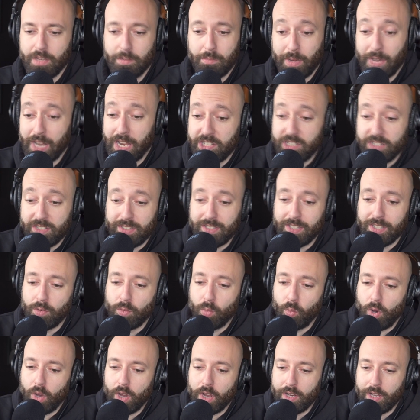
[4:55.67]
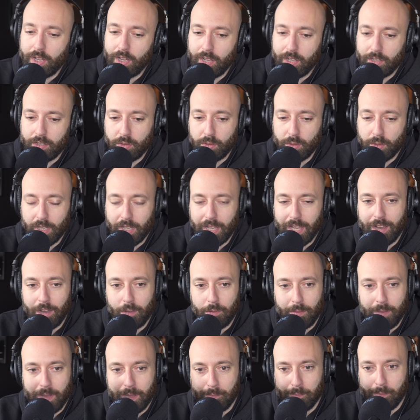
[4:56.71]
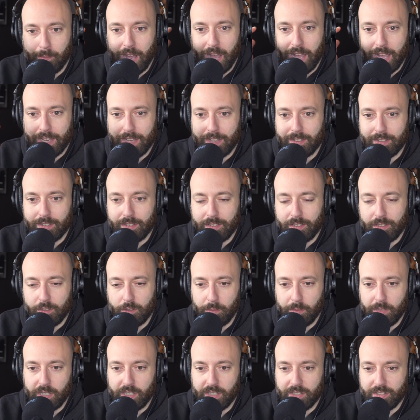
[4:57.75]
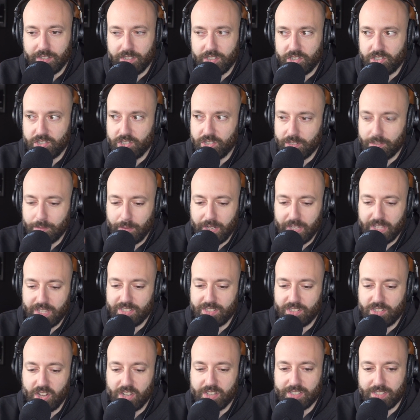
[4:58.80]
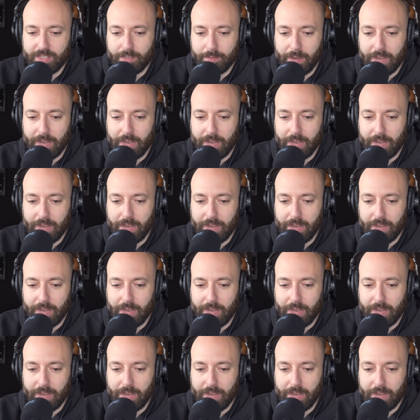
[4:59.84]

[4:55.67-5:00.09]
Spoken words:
But I just didn't want to allow my mind to be conditioned by these constant